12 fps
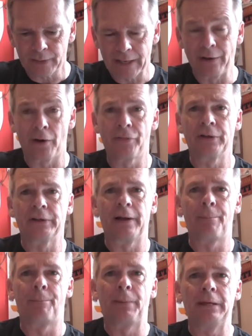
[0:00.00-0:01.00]
And I think
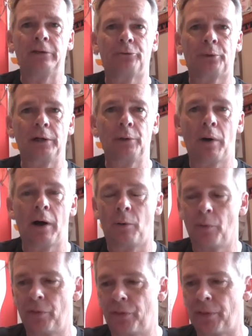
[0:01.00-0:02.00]
that pairs really well
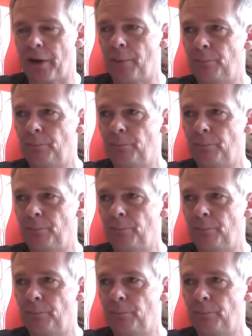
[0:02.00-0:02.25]
with